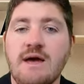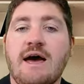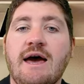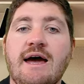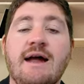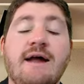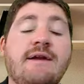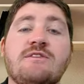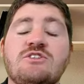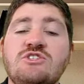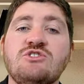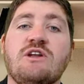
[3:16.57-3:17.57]
And
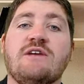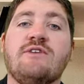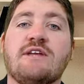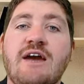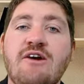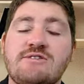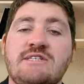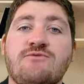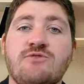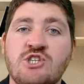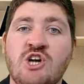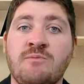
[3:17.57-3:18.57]
this is not even a guarantee,
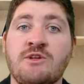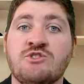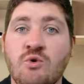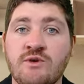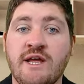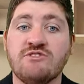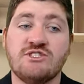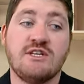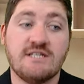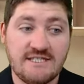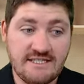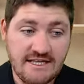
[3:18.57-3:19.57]
for example, that Jordan Hendrickser is
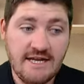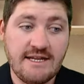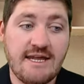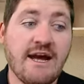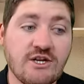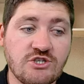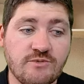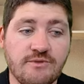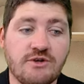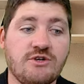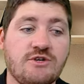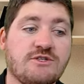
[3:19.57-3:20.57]
going to see any action,
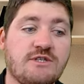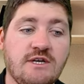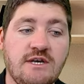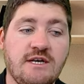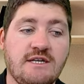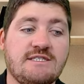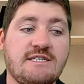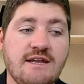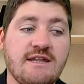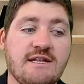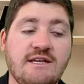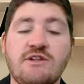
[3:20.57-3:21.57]
because
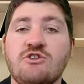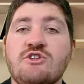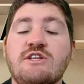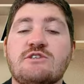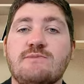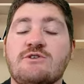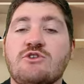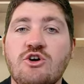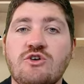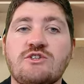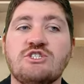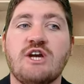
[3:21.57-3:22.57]
technically there's been
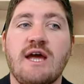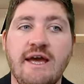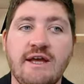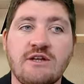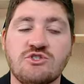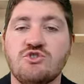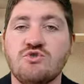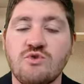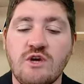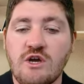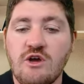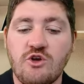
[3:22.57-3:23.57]
no change to,
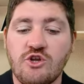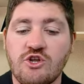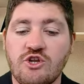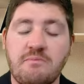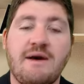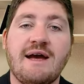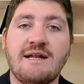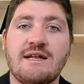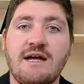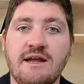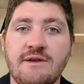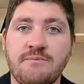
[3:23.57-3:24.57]
you know, the
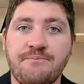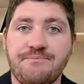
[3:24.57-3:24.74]
backline,